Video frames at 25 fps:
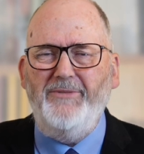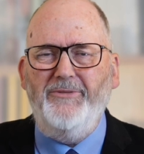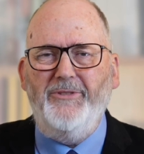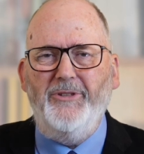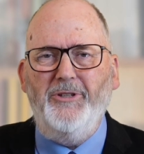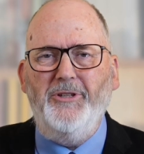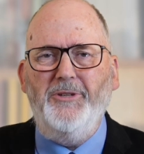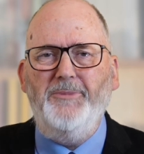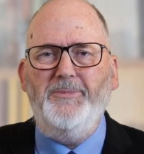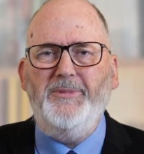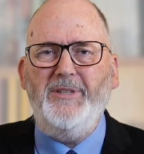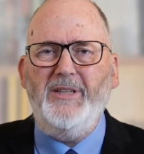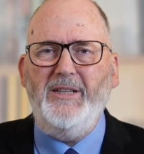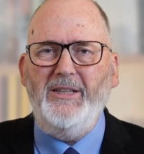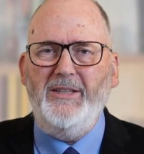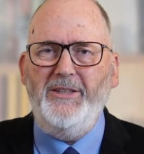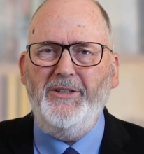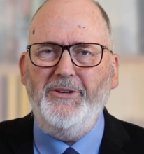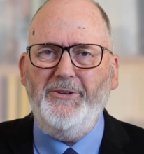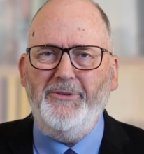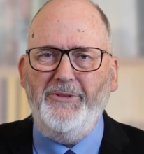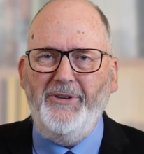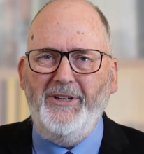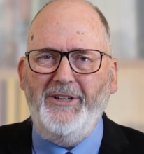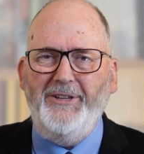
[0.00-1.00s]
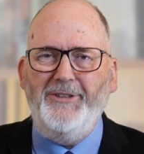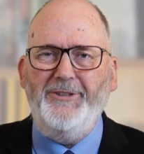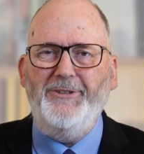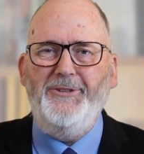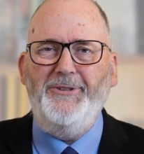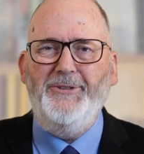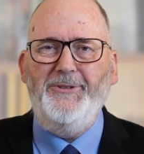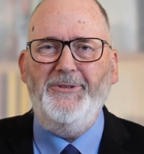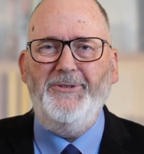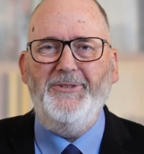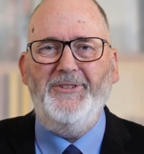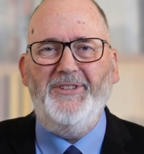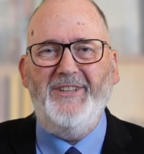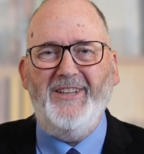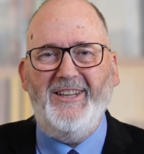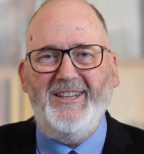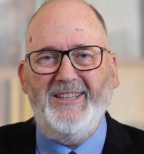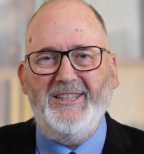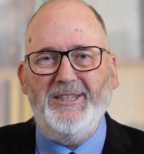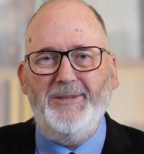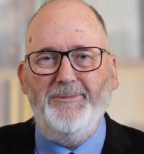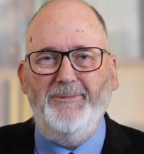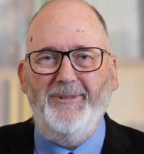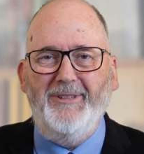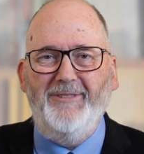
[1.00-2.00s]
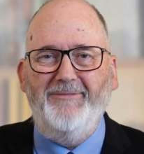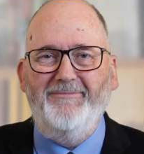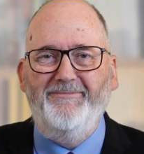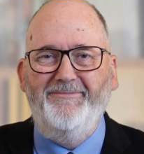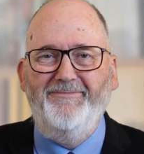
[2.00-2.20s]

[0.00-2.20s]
verbs in the Greek New Testament.